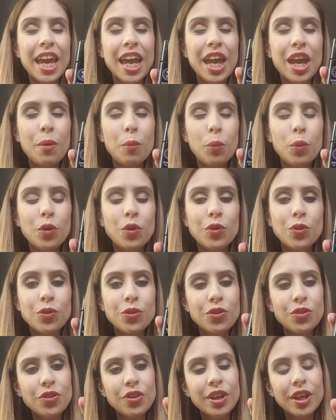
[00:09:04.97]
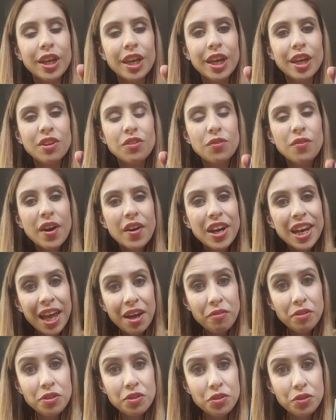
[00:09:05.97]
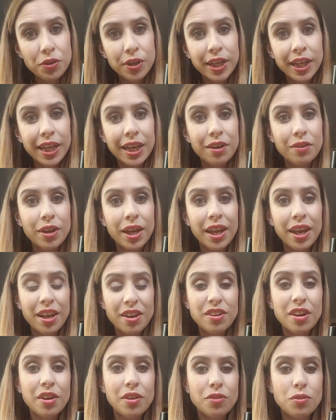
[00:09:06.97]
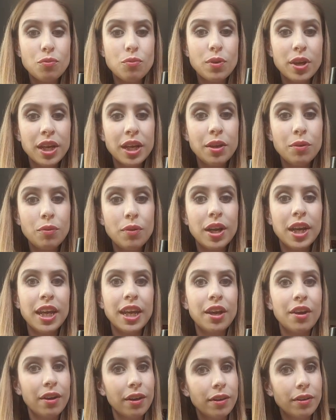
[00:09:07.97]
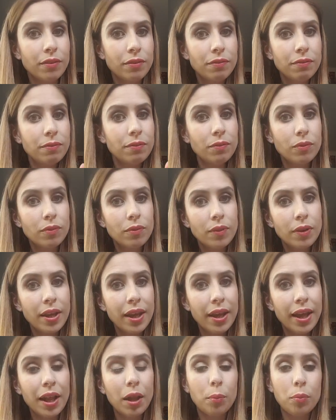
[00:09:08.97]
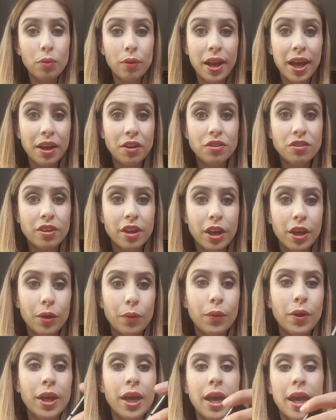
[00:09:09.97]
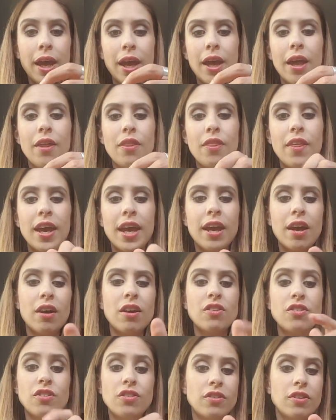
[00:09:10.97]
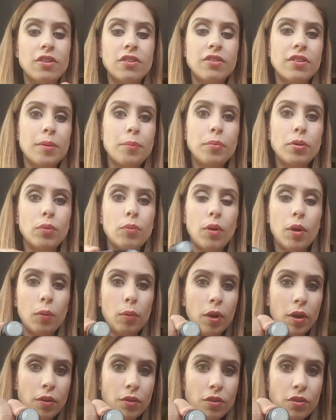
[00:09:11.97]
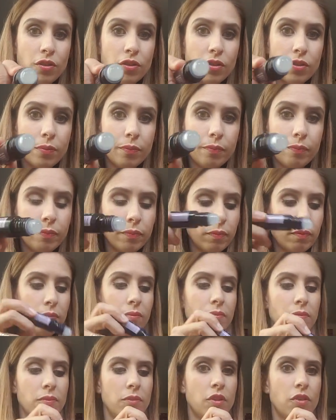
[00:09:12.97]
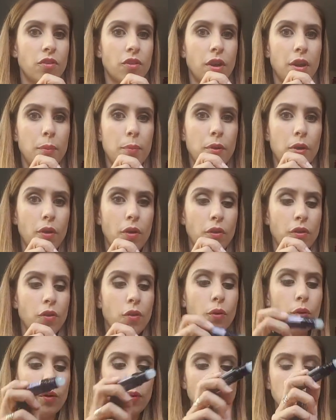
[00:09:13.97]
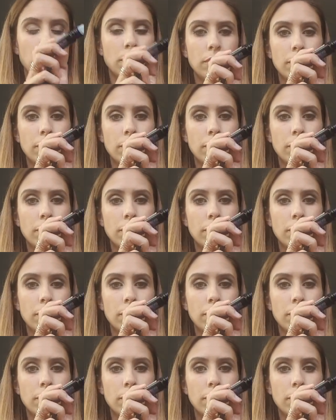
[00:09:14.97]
it's very lavendery, and it does really, really kind of help relax you. They are just simple roll-ons. Just kind of put it on your